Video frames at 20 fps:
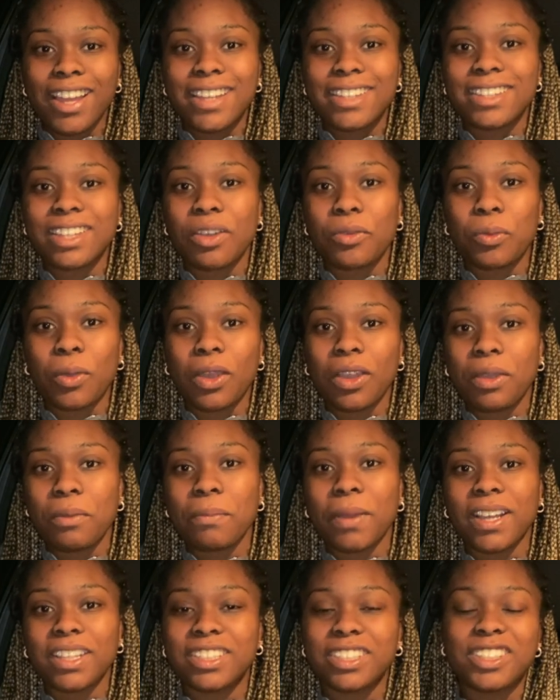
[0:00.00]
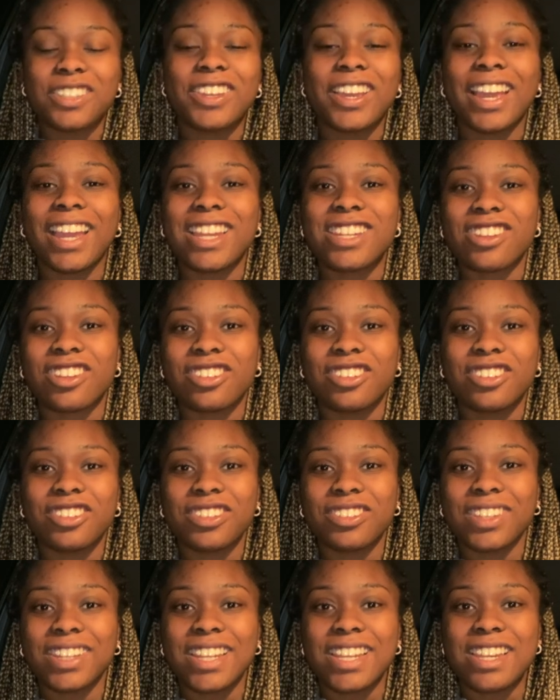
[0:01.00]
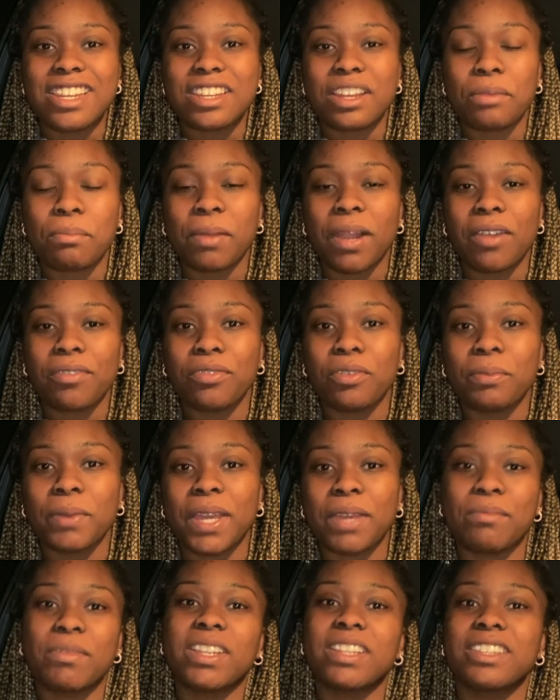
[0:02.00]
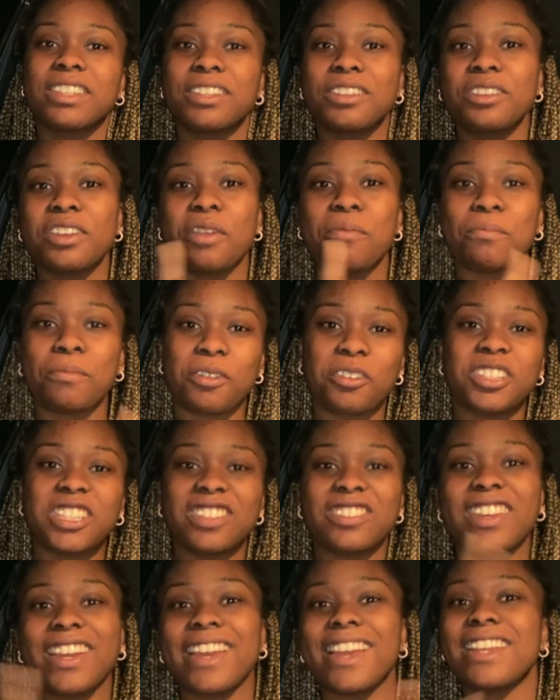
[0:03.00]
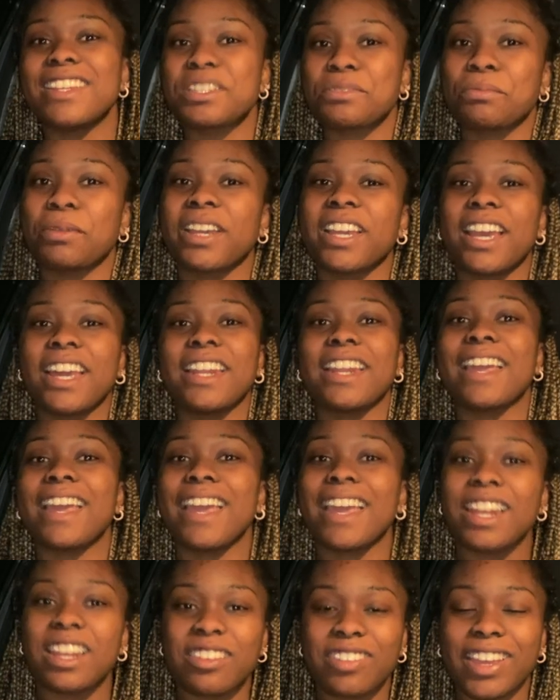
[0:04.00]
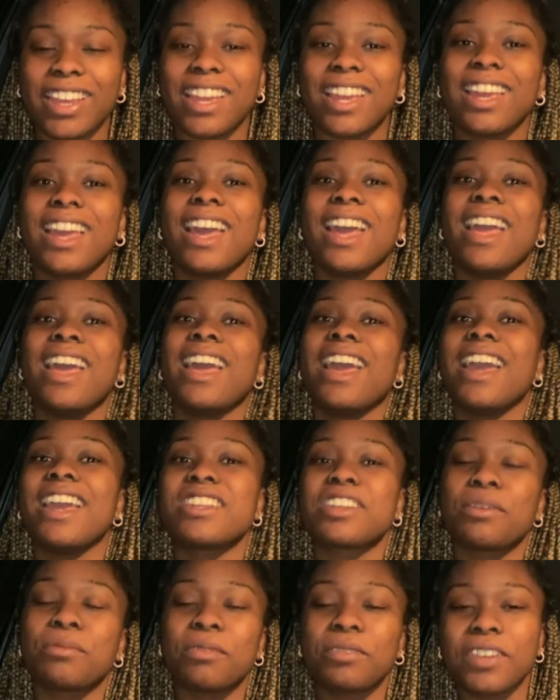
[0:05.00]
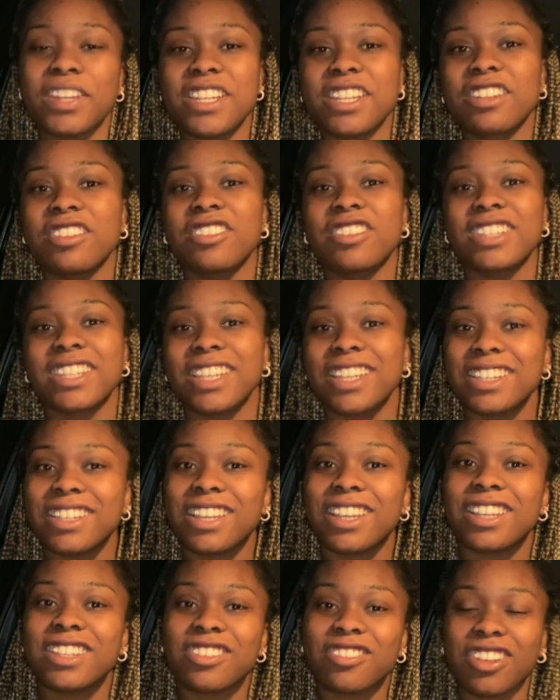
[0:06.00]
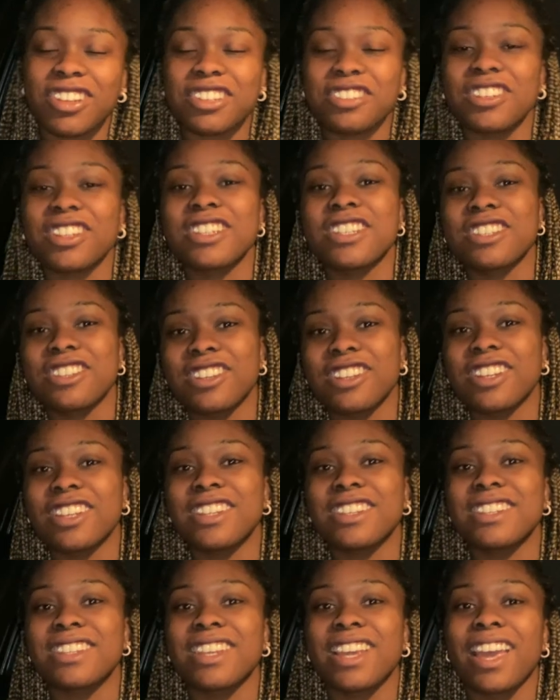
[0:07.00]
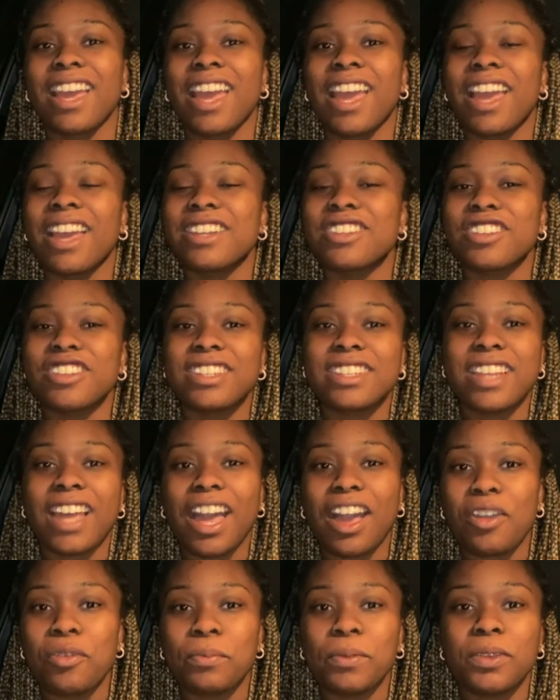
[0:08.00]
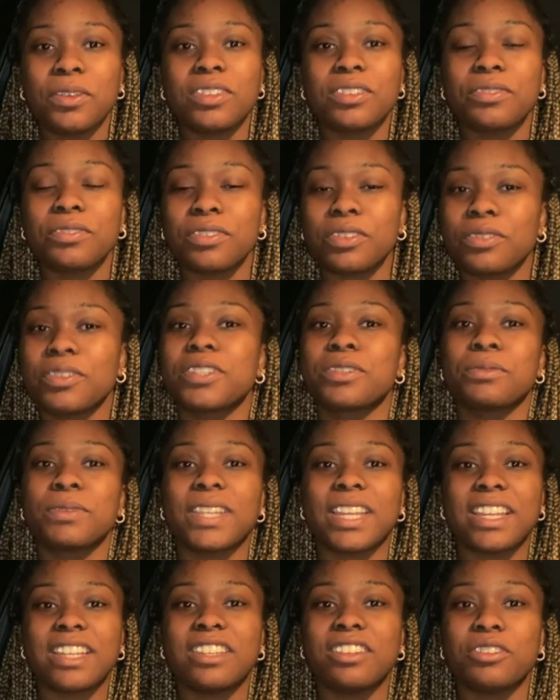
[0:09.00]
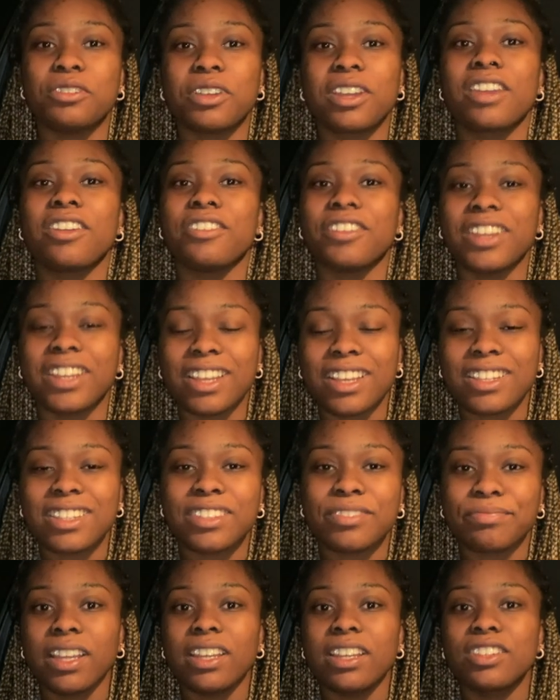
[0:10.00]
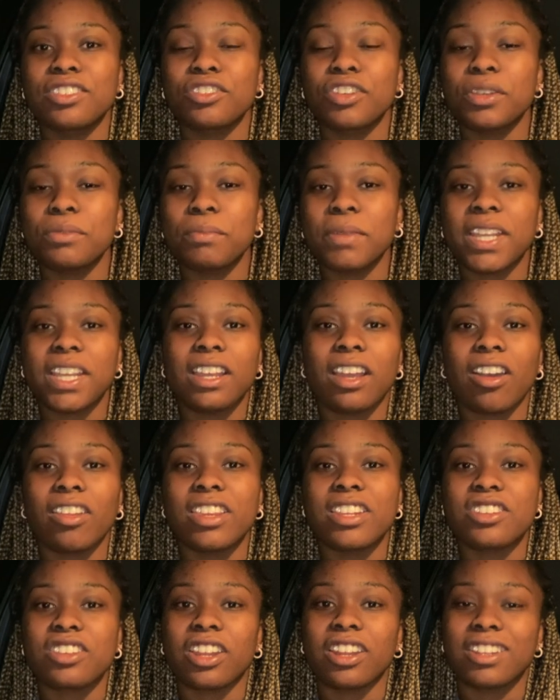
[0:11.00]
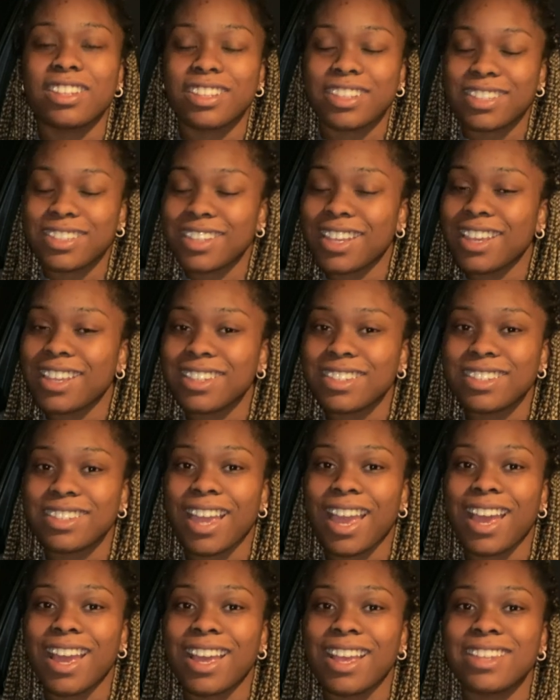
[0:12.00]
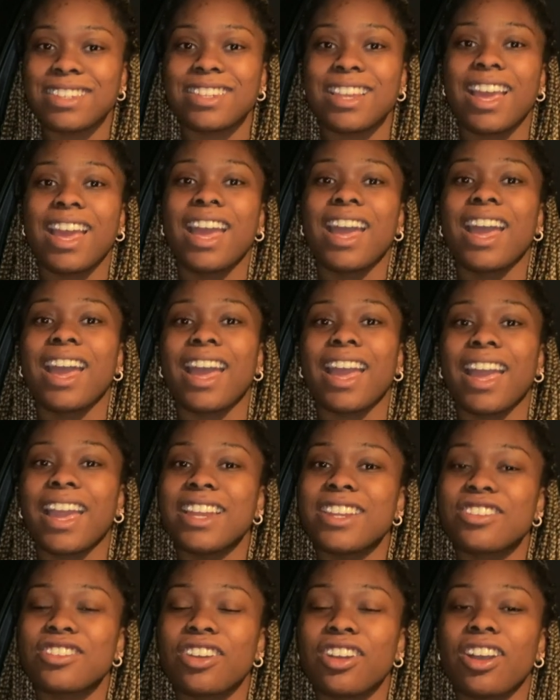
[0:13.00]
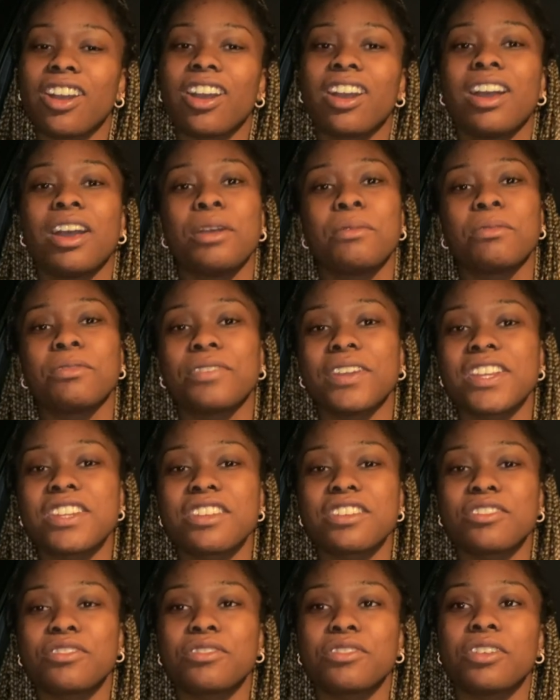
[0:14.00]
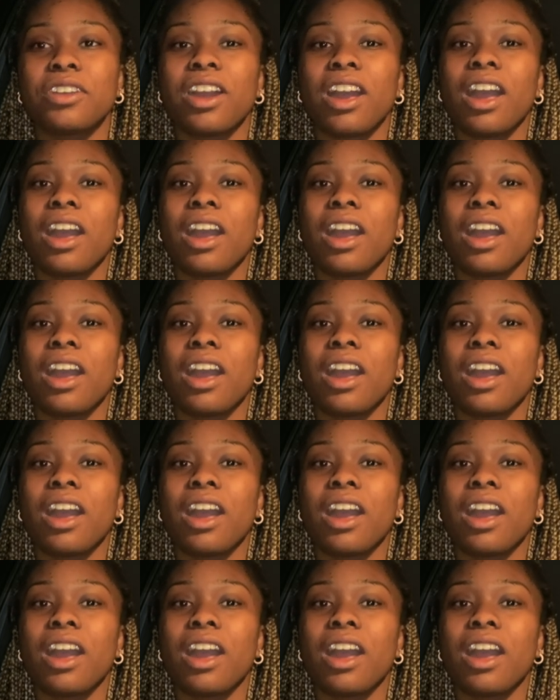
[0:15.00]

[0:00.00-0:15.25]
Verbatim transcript: guys, welcome back to HR Talks with Lish, a platform aiming to motivate, inspire, and elevate HR professionals, interns, graduate students, just to help you to flourish within your careers. Join me on this journey of success as a HR professional,